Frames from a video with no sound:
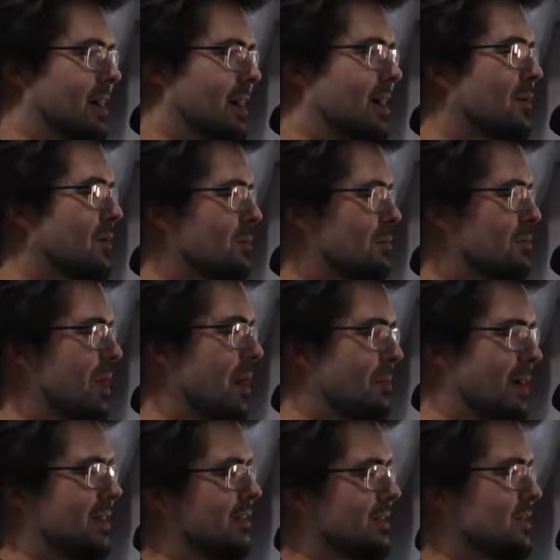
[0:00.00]
but
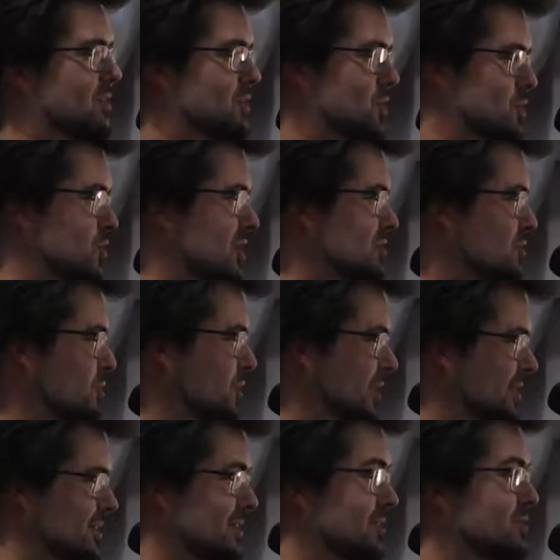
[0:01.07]
apparently it's a stressful
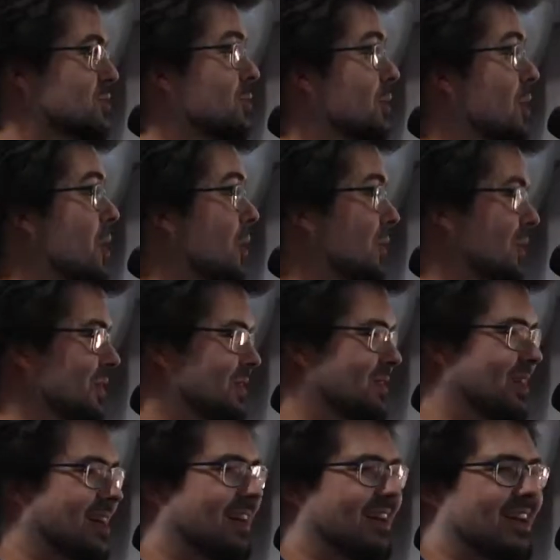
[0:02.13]
week and stuff, so we're not going to
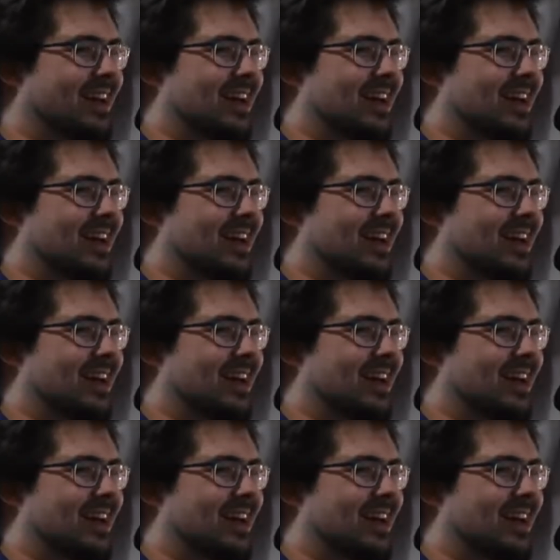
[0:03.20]
do that.